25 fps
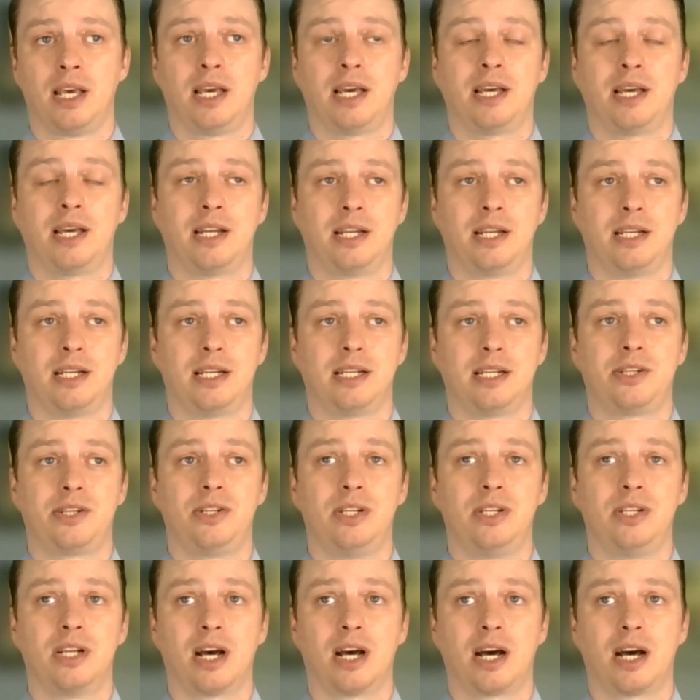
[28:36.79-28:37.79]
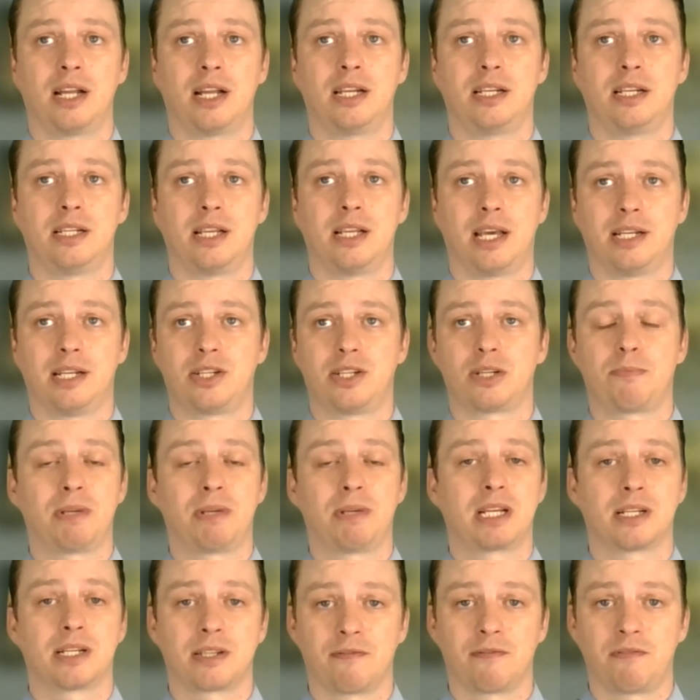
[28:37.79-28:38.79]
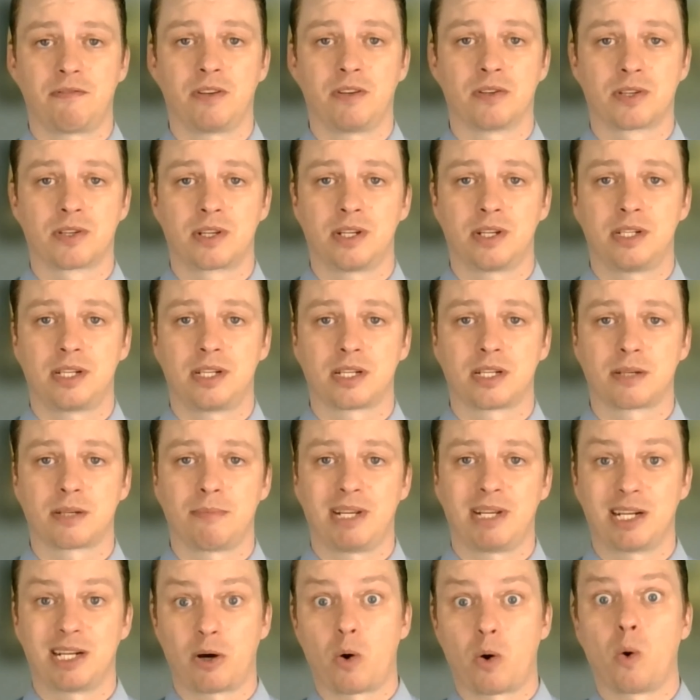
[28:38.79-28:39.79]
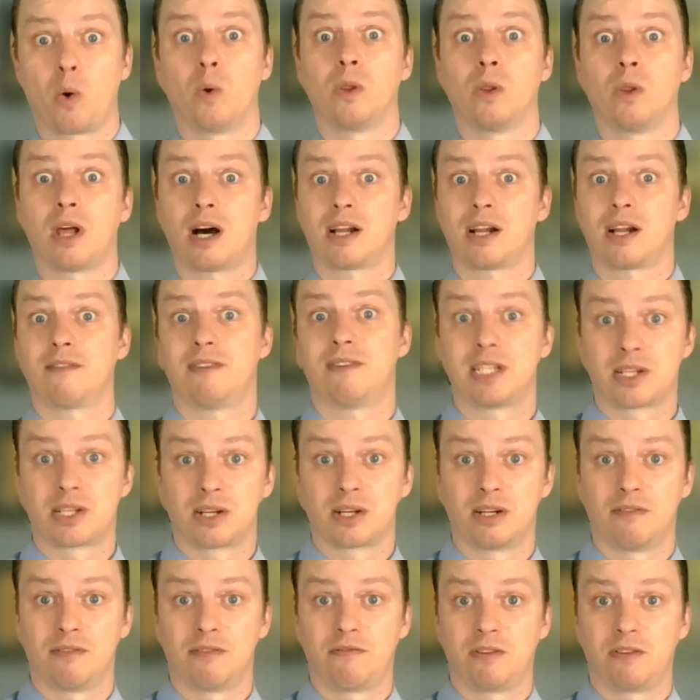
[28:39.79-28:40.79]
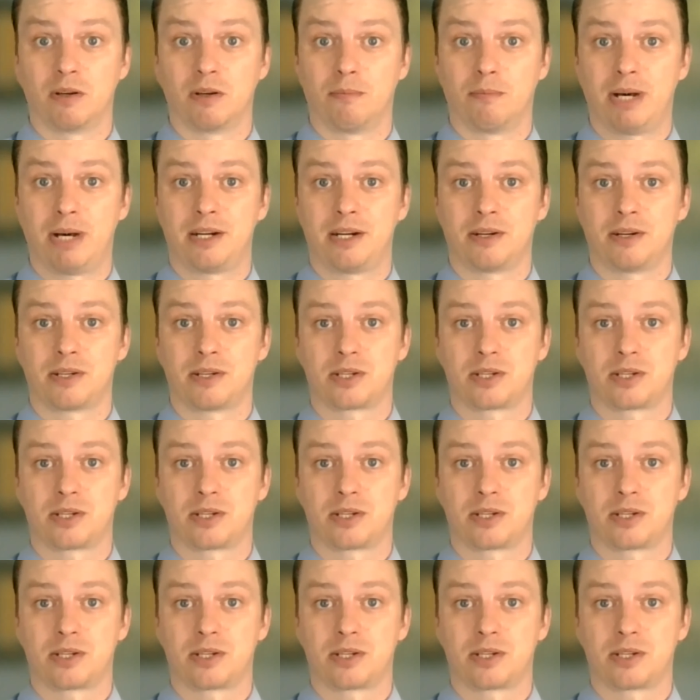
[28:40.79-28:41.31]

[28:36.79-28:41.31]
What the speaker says: And just because it feels good doesn't mean a whole lot of it's going to feel better.